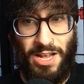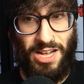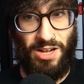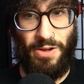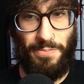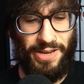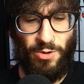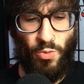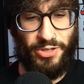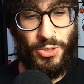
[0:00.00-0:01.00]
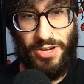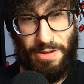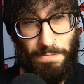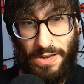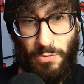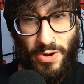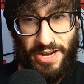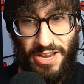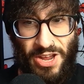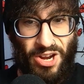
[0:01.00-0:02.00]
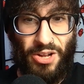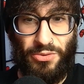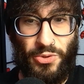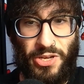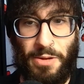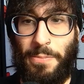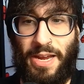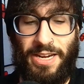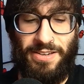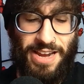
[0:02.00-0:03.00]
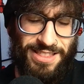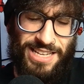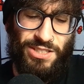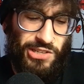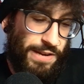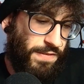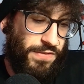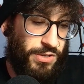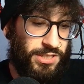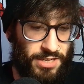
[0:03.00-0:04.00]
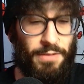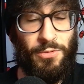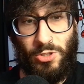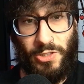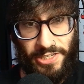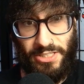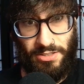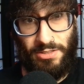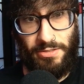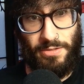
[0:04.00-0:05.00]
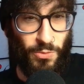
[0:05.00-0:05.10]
Like once you get midway through the campaign, and that's like for several reasons.